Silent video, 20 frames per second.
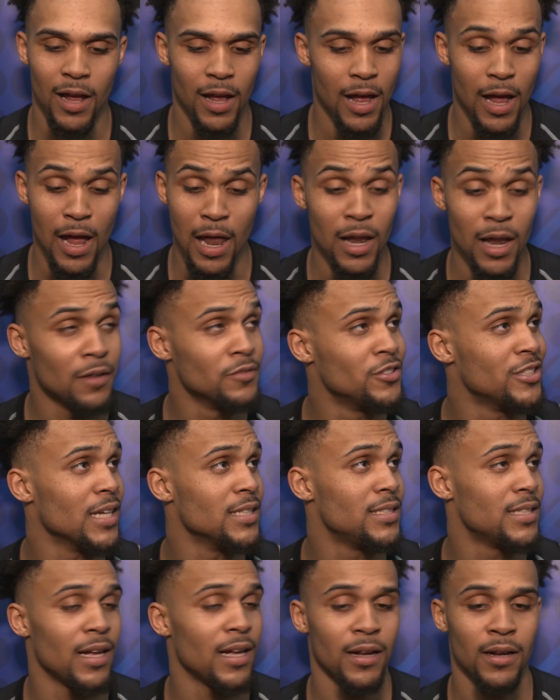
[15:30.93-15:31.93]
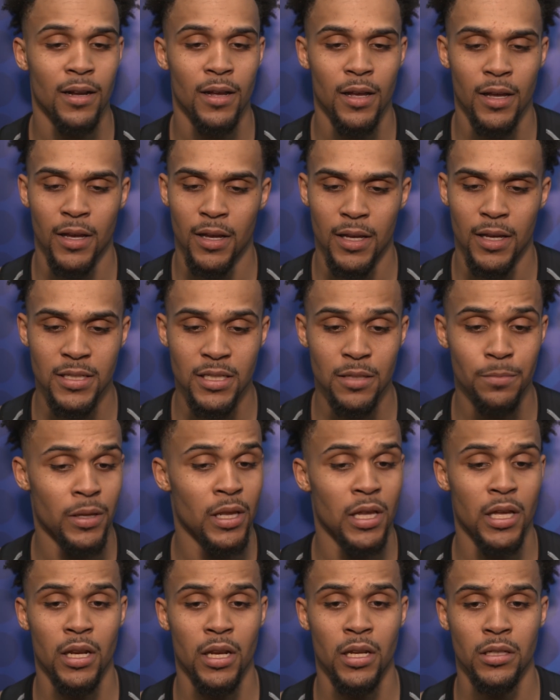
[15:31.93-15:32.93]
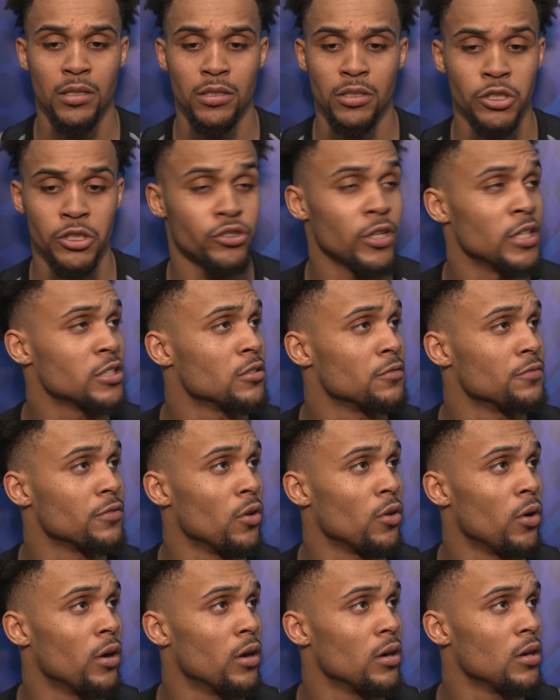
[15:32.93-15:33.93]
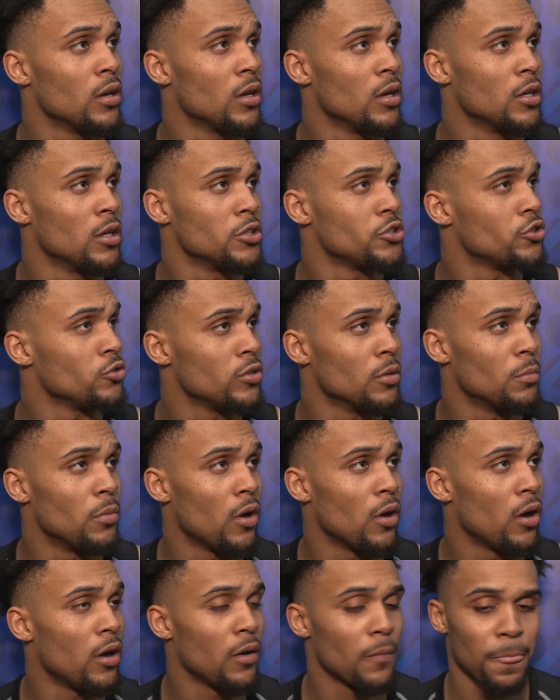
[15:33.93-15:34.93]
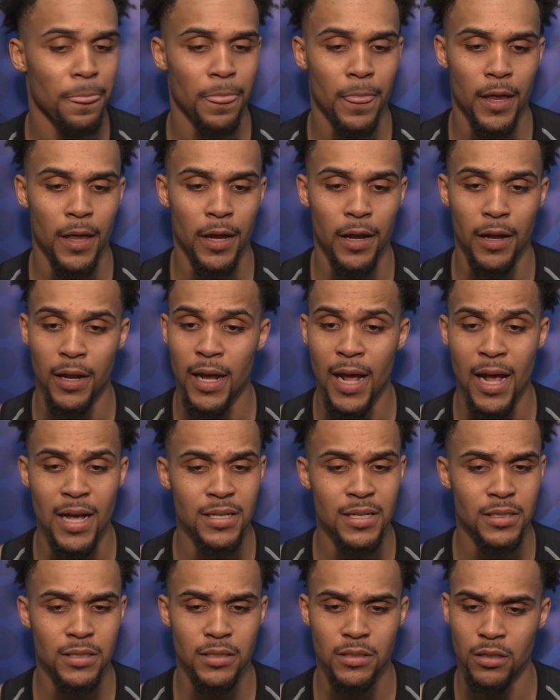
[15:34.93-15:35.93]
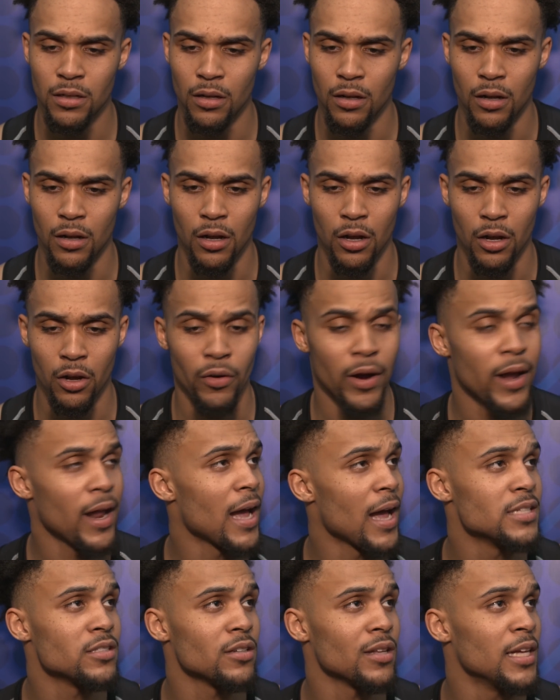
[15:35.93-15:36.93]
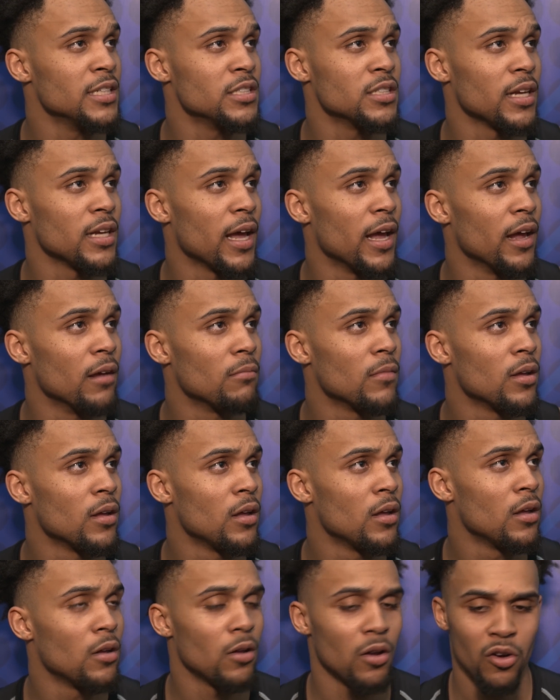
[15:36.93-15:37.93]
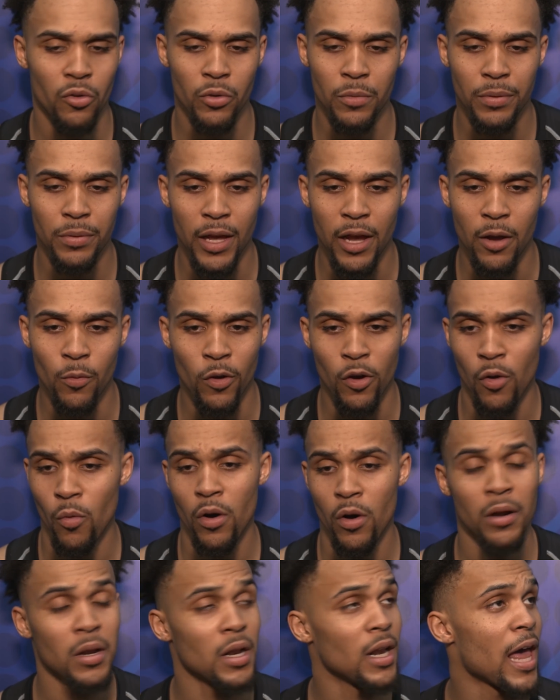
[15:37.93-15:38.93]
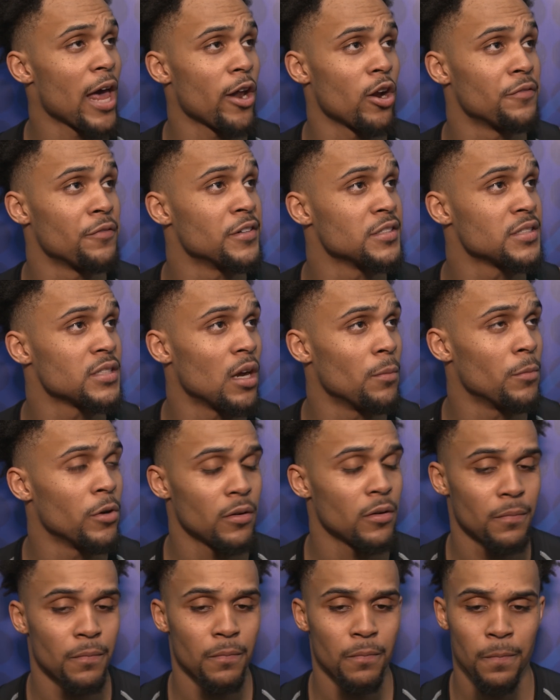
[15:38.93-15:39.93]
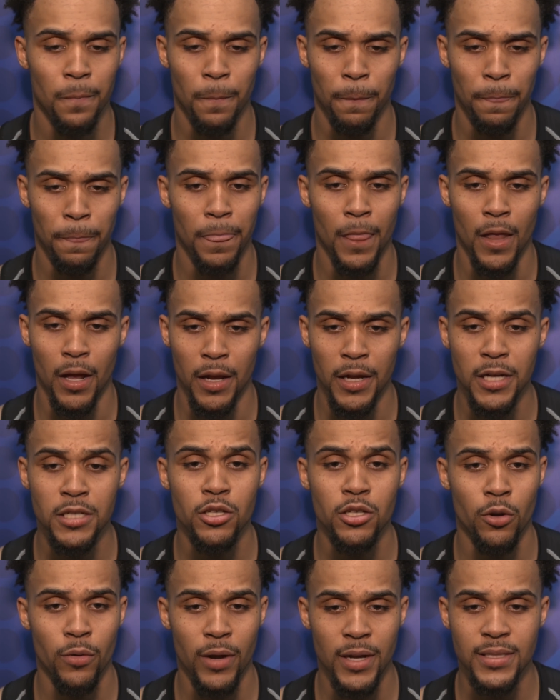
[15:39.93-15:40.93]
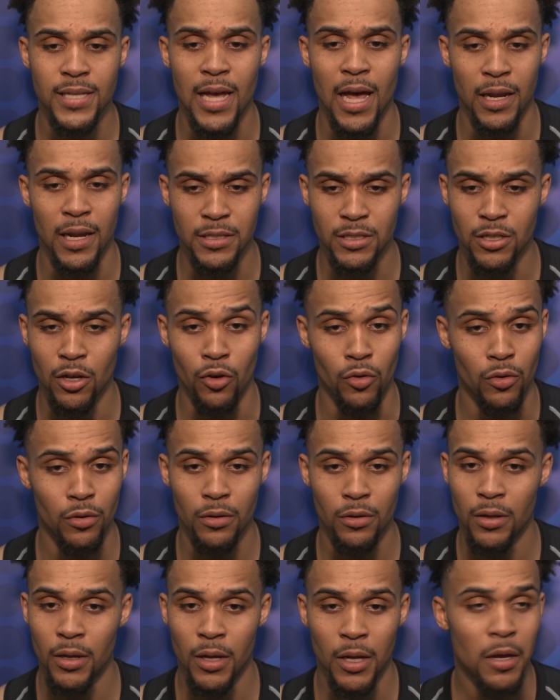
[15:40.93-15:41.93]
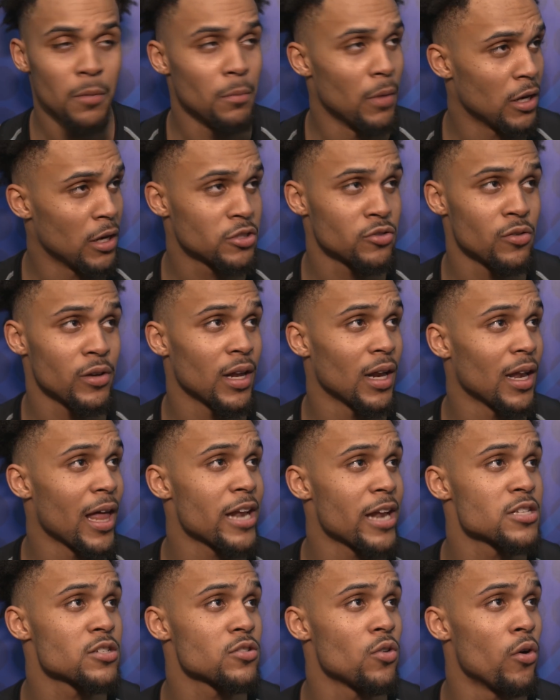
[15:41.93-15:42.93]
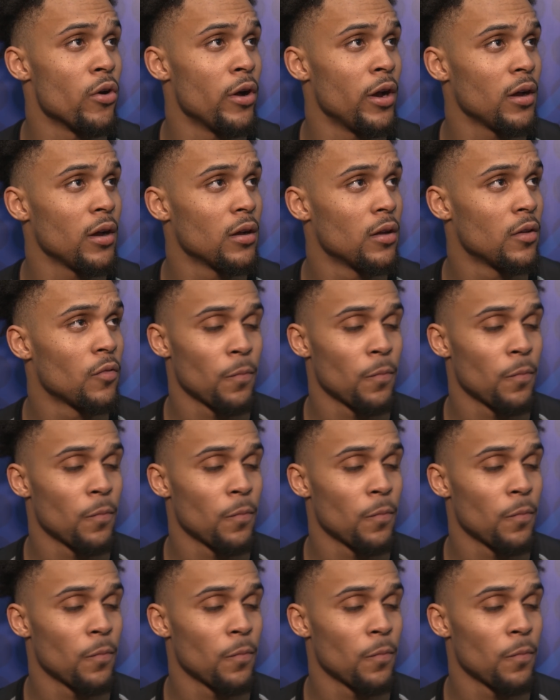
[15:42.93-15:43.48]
Yeah, I love J-Tuck. His ability to stretch the floor, shoot the ball, and he has a great isolation game. We play one-on-one a lot over the summer. He's a great talent, so Butler's going to get a lot of scoring.